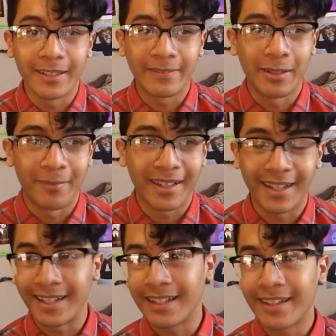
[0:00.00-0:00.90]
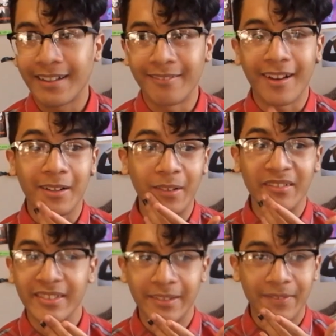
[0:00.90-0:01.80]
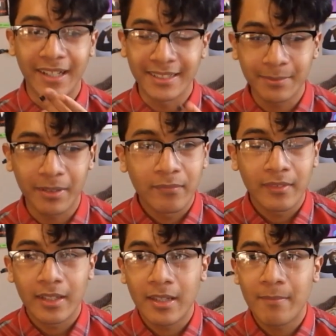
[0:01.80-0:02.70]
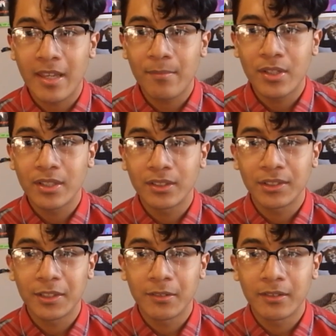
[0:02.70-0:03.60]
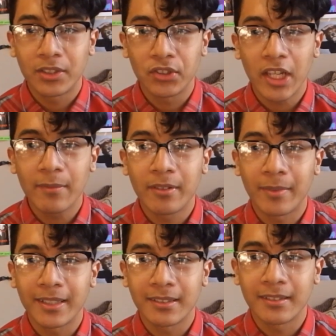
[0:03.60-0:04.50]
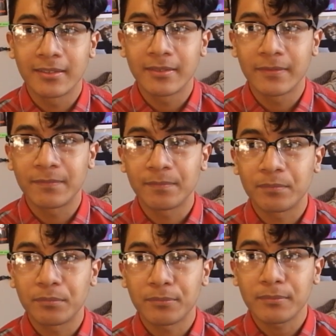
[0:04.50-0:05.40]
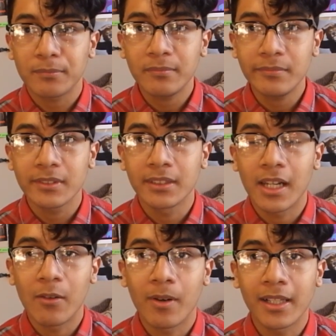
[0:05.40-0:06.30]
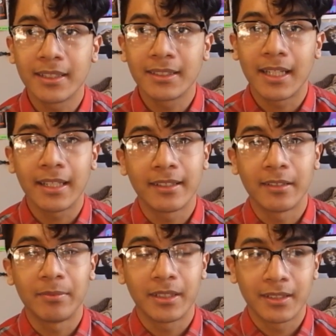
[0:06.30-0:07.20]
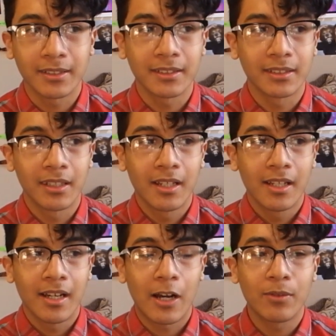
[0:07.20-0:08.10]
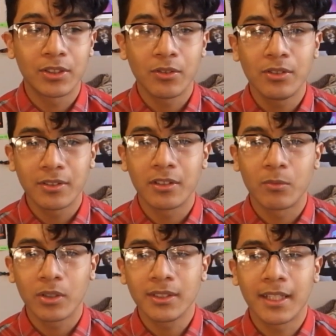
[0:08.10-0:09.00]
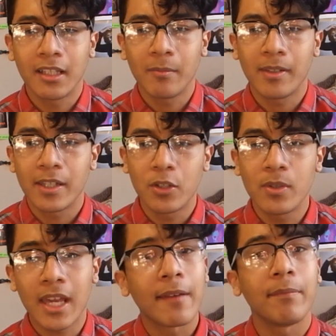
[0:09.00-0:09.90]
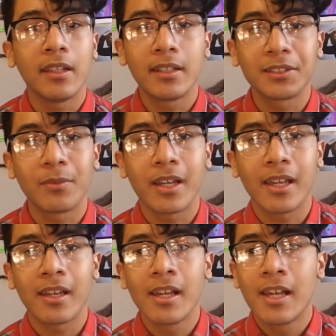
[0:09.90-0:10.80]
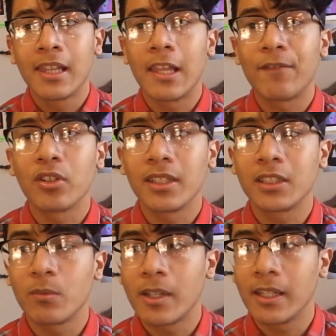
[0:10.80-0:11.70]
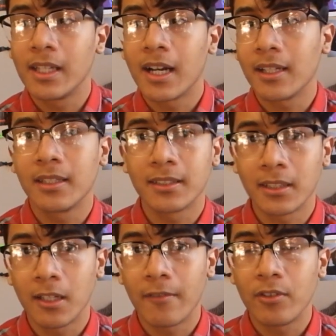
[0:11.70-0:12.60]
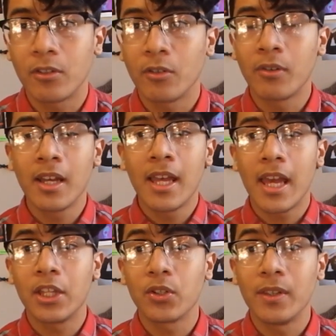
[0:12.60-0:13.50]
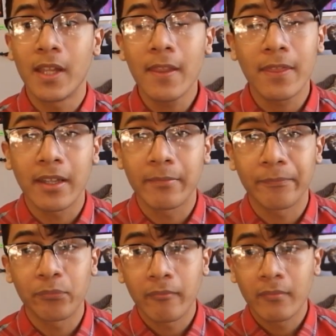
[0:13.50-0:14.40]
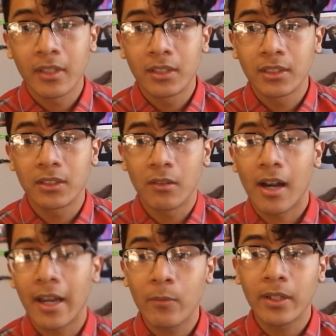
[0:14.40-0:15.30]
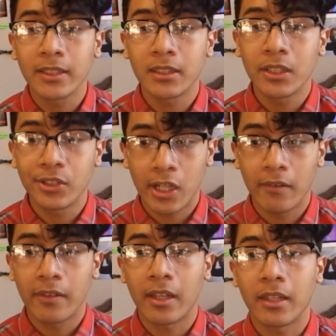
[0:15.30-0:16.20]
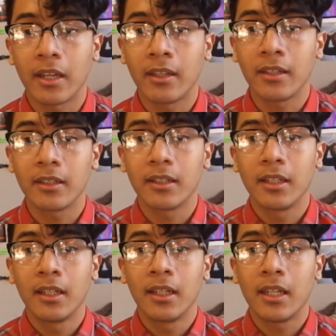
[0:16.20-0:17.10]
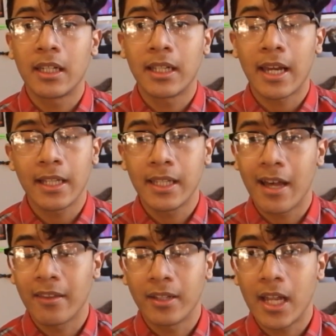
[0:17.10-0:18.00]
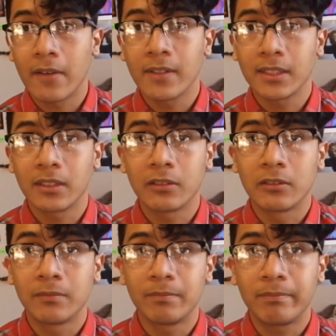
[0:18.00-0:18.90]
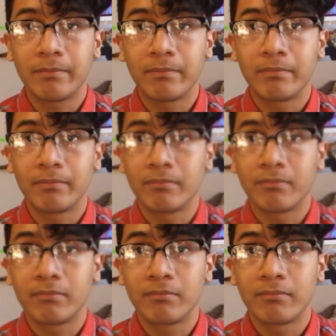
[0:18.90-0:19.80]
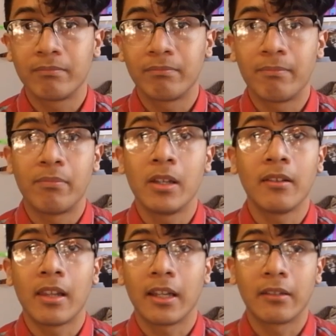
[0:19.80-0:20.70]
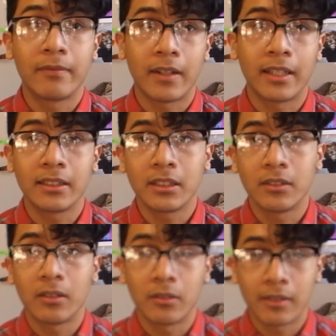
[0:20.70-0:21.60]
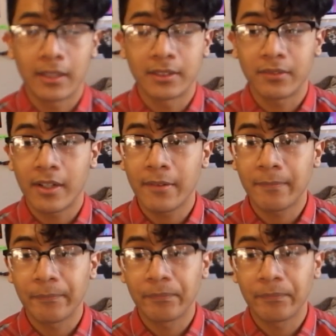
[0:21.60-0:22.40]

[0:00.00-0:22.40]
If I might add, I ran away really fast, but it made me so ashamed of myself that I wanted to end it, because I was so used to the world telling me that you can't be this way, that if you're this way, God doesn't love you, and you're nothing. So I went into the shower that night, and I had gathered every single pill that I could find in the whole house, right?